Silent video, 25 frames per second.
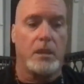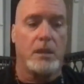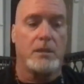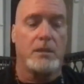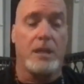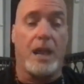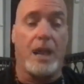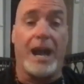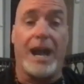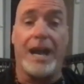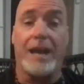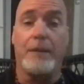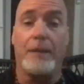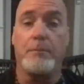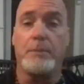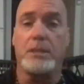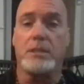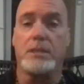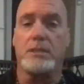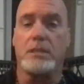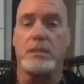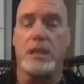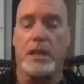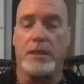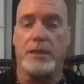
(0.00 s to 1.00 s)
Time
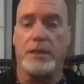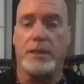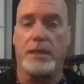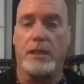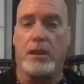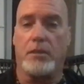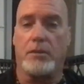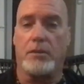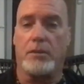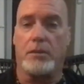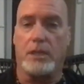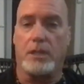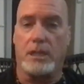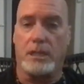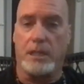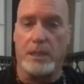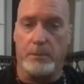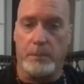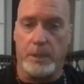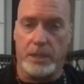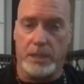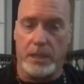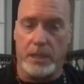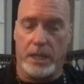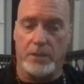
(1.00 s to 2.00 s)
is nothing other than
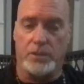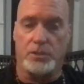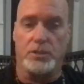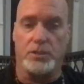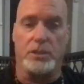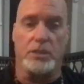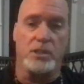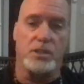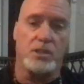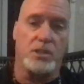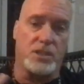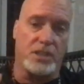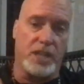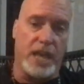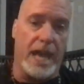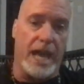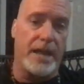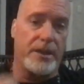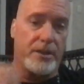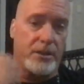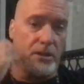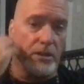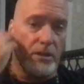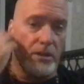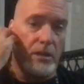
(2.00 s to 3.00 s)
limitation.
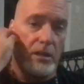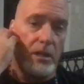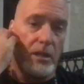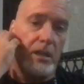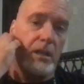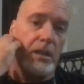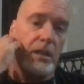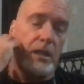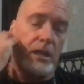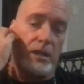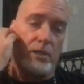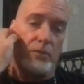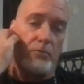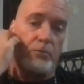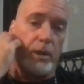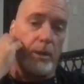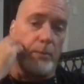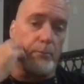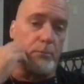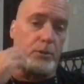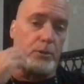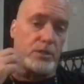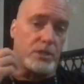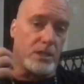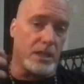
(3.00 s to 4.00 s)
Saturn, it
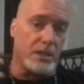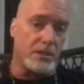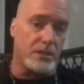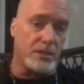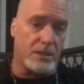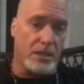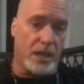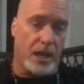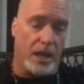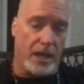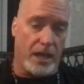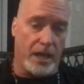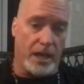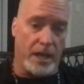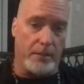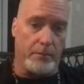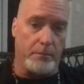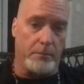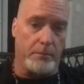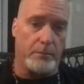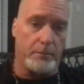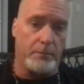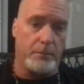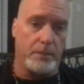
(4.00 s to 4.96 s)
represents time.